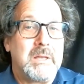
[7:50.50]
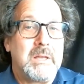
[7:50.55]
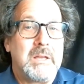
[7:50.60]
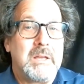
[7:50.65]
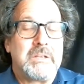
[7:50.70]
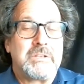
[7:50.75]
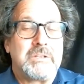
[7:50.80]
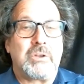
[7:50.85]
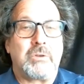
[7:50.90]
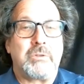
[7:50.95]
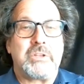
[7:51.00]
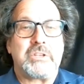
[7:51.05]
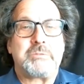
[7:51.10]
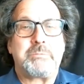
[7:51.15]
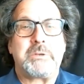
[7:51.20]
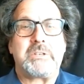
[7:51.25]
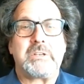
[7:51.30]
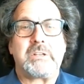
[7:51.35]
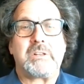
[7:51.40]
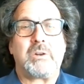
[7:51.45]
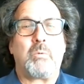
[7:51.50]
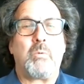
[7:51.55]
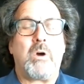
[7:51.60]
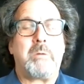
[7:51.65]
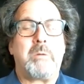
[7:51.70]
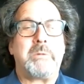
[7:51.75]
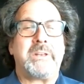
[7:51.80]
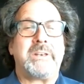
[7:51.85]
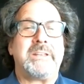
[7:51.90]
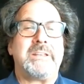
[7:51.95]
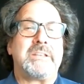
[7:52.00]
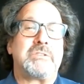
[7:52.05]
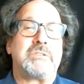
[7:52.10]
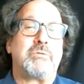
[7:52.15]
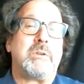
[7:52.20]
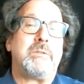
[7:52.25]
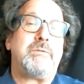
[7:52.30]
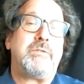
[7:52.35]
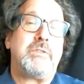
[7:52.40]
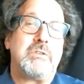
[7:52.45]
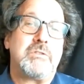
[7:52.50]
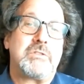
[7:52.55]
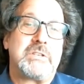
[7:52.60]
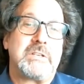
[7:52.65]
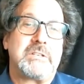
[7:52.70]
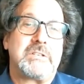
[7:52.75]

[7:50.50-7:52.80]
So this particular woman is refusing